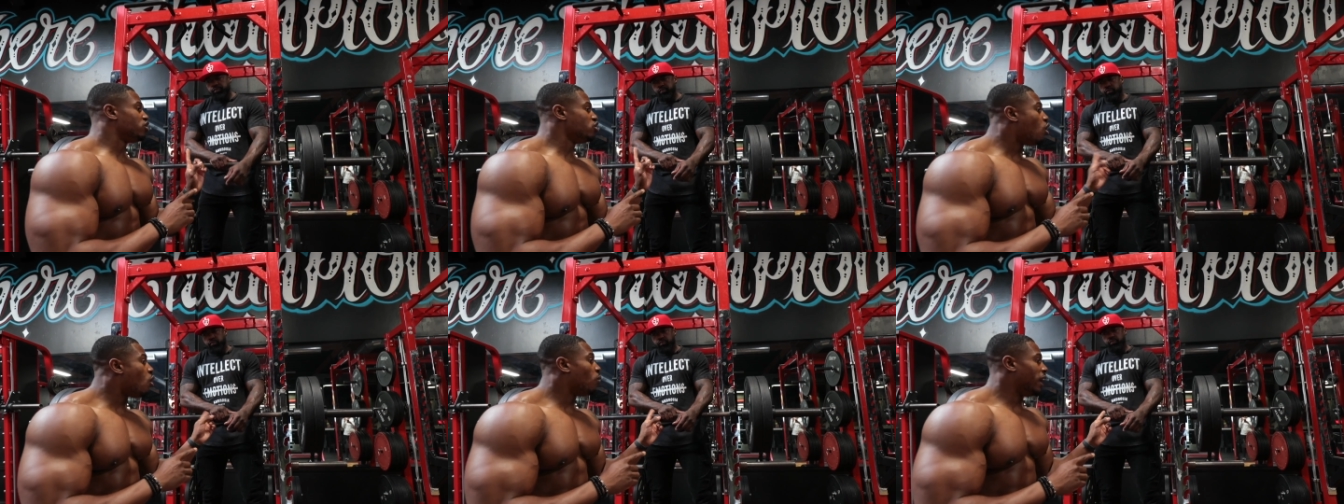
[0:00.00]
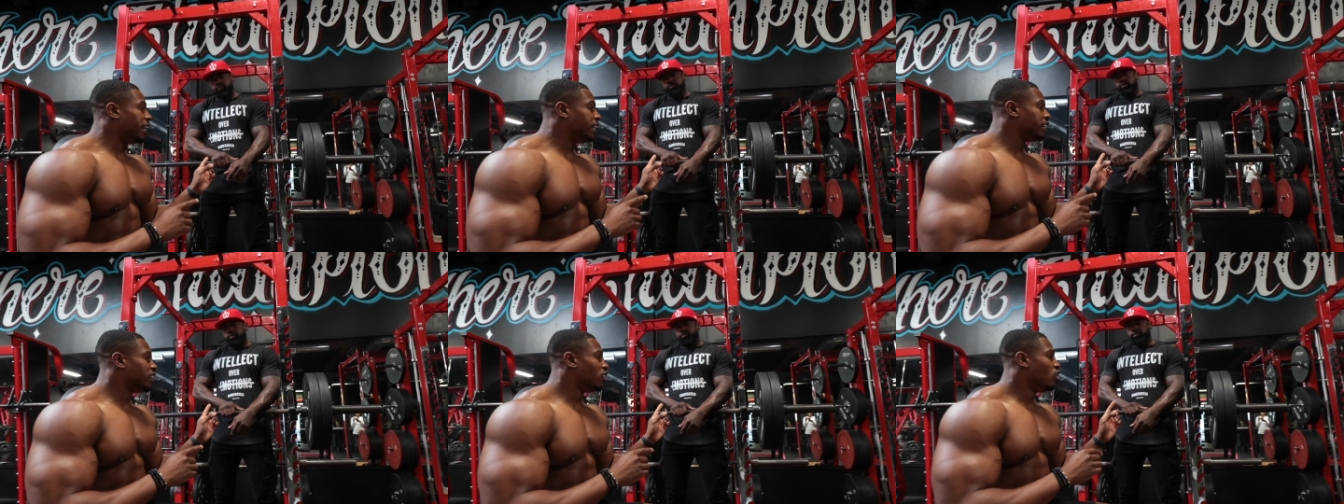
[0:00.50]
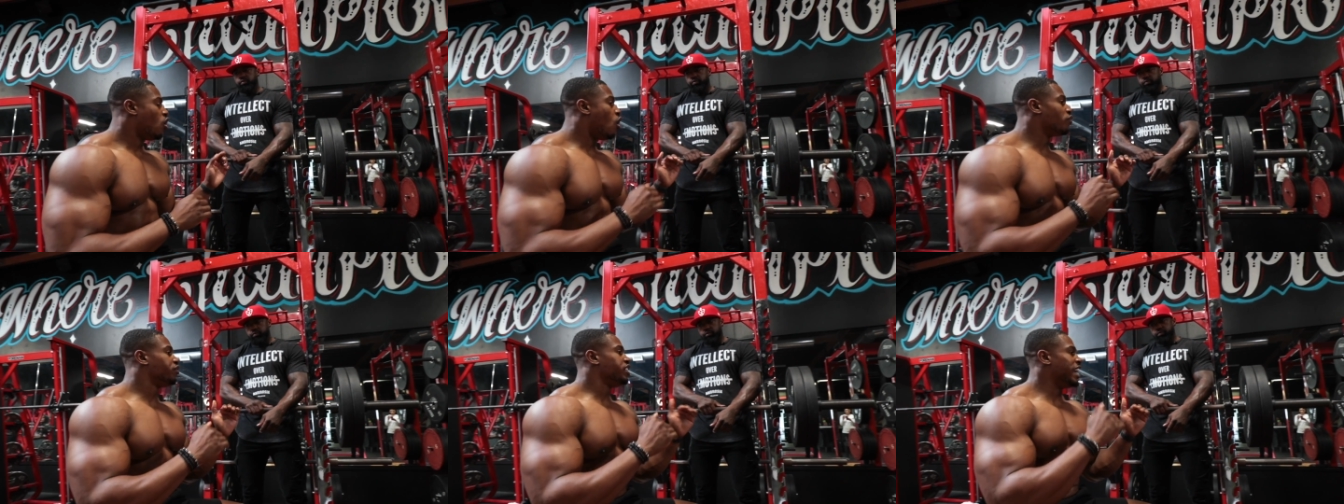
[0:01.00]
your way
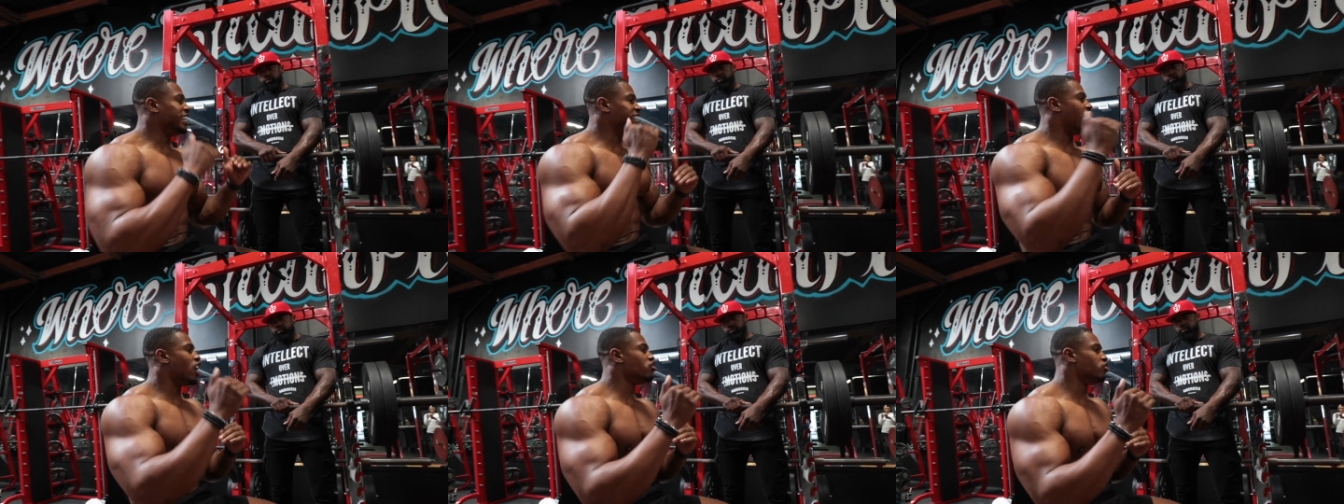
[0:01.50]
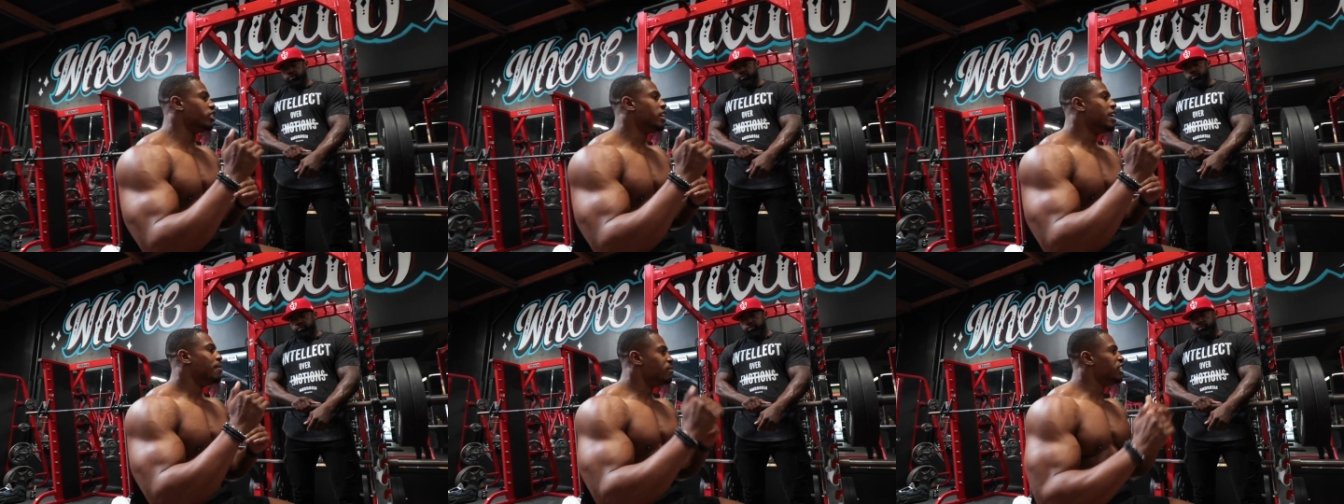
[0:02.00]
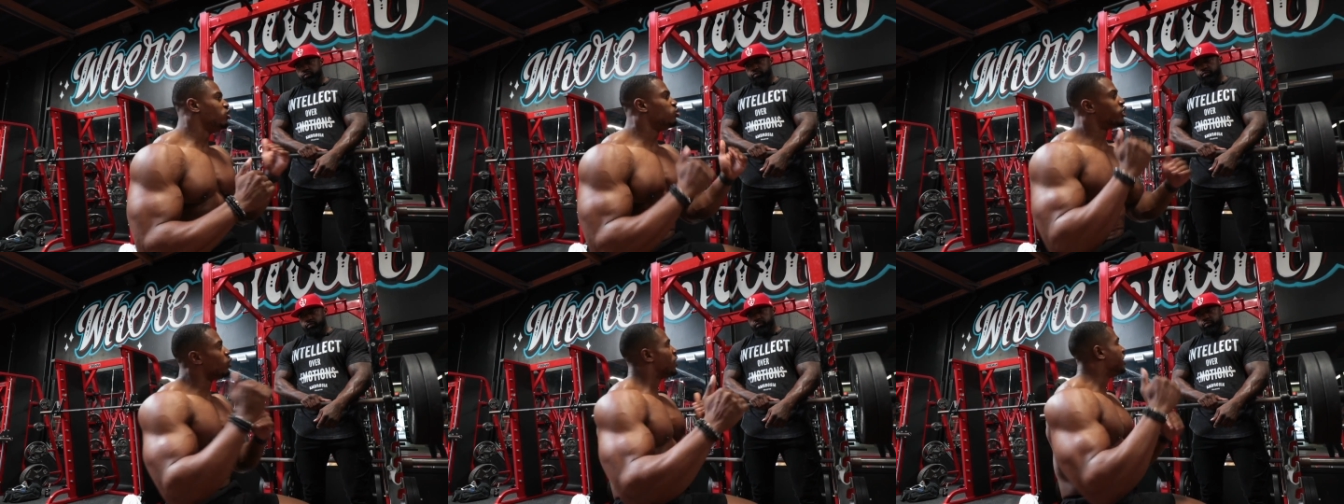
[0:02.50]
of hitting the 100 means you
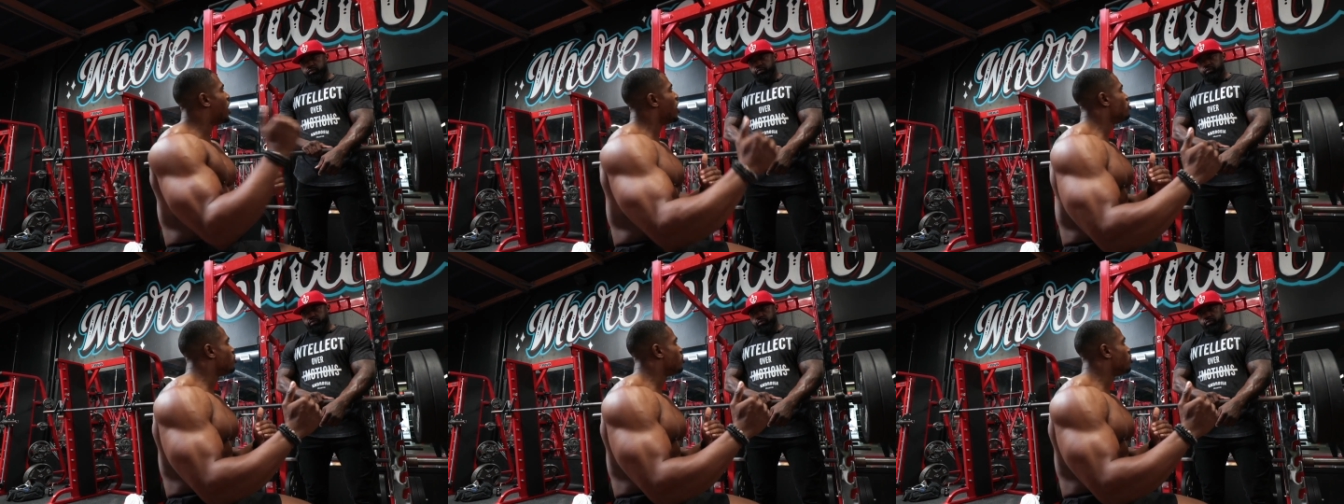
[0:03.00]
still hit the 100.